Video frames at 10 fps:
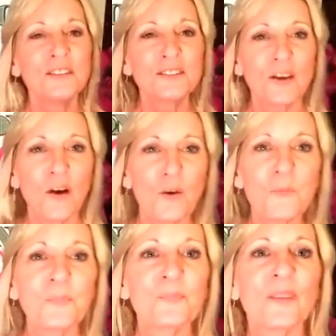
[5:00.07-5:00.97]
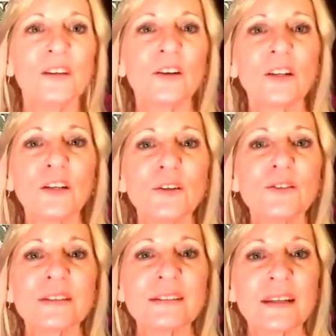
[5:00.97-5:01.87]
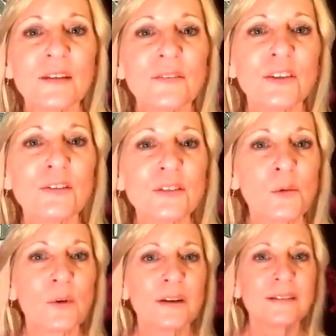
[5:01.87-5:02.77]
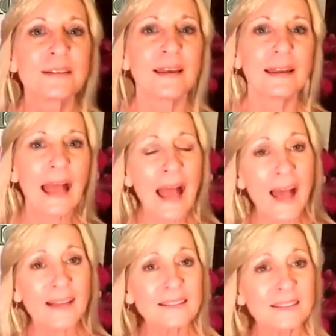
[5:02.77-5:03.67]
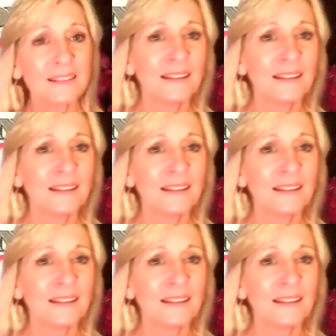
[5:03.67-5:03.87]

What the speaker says: So you're going to use, instead of using words like ask,